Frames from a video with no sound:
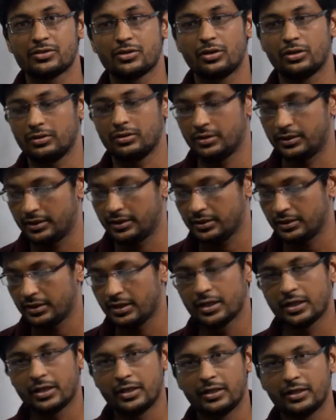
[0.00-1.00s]
on their
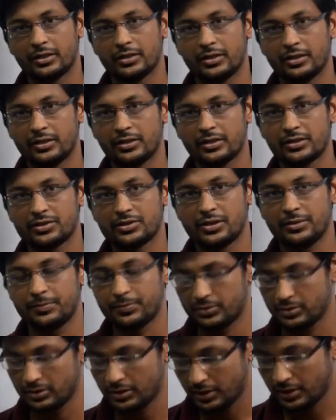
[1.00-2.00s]
internships
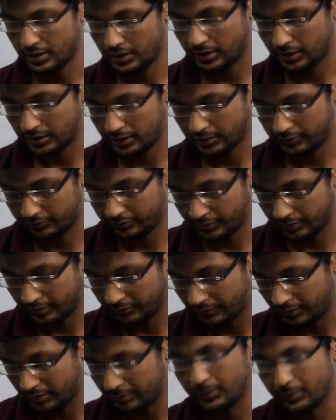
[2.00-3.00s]
very
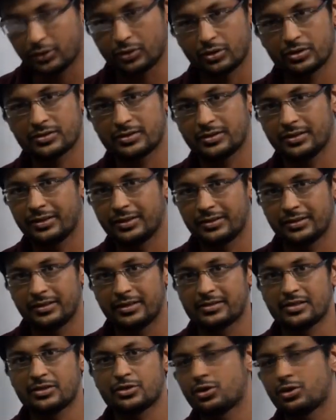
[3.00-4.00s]
well, because
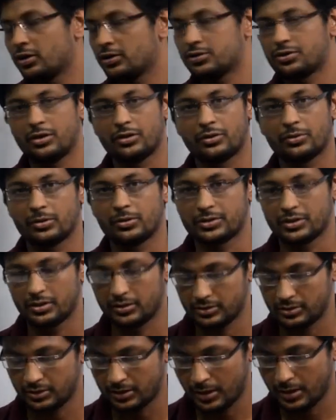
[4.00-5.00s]
this is short
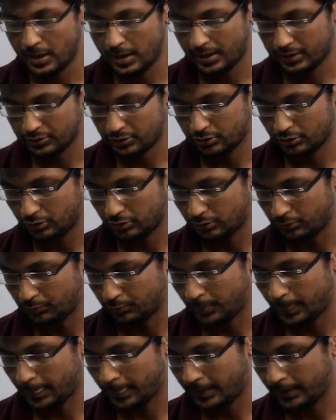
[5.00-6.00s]
questions. So
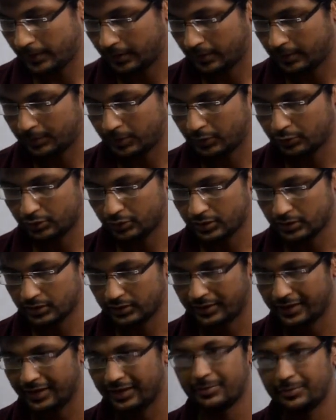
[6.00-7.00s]
about
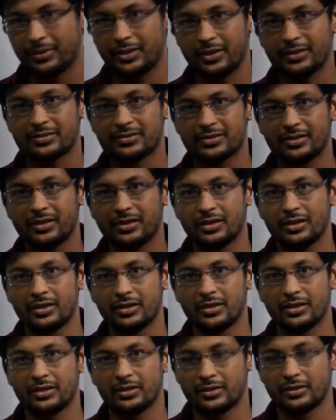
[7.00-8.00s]
10 minutes
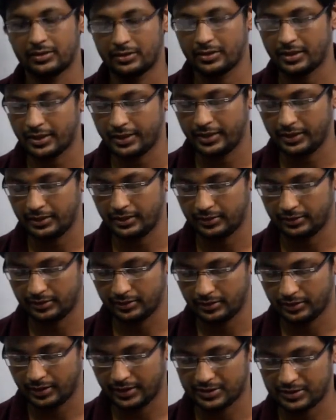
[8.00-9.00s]

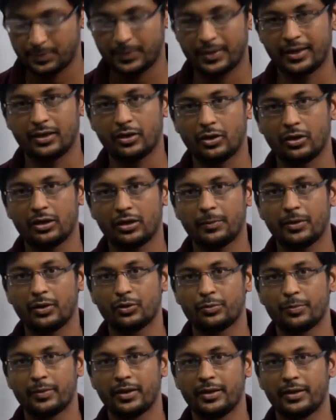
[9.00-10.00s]
I explained all
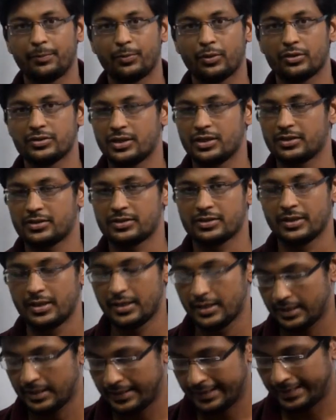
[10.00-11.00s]
about my projects.
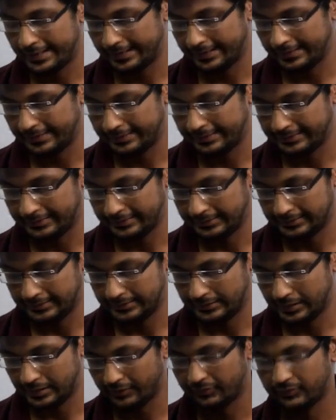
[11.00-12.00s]
And
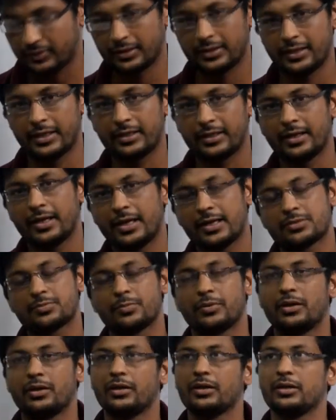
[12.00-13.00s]
after that they asked
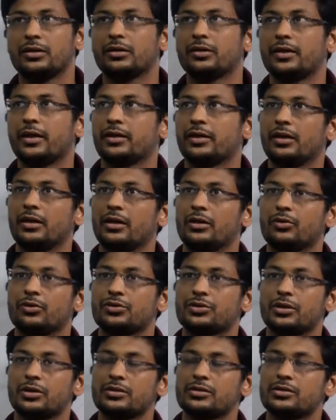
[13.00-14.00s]
me technical
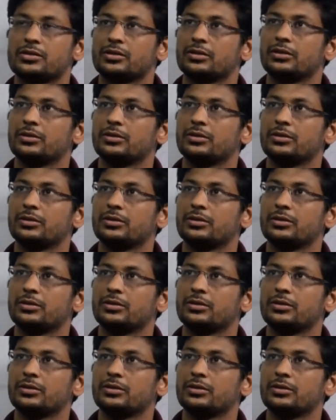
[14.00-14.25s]
questions.